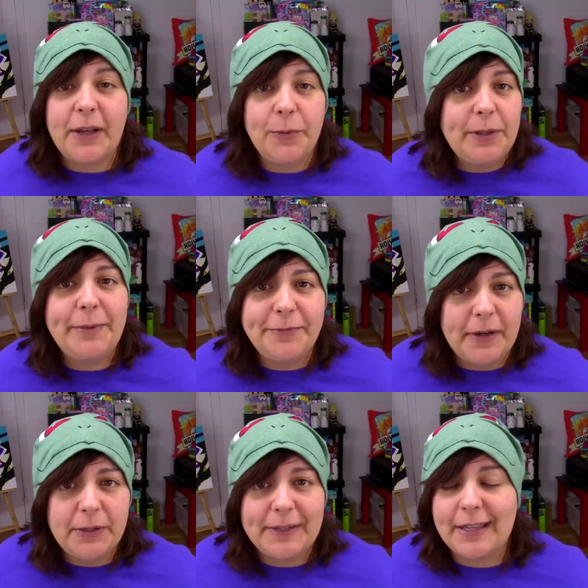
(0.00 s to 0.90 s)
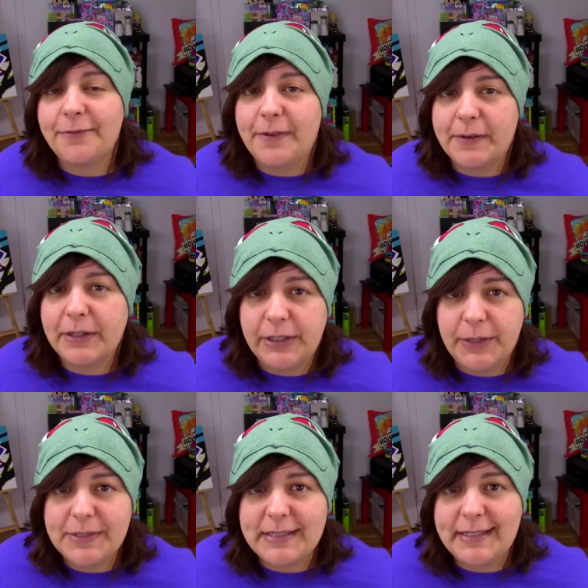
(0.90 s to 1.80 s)
I will be following it very
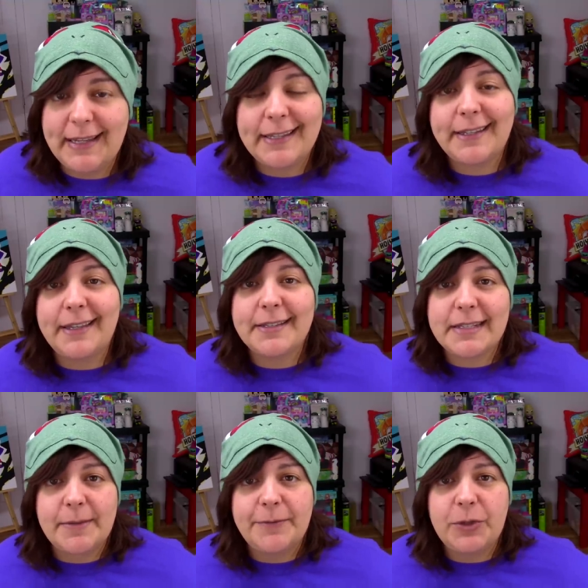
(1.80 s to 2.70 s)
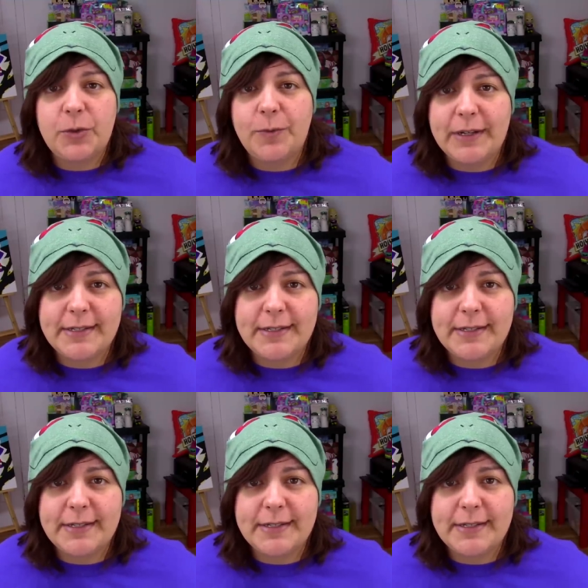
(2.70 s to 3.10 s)
closely in case some of you who want to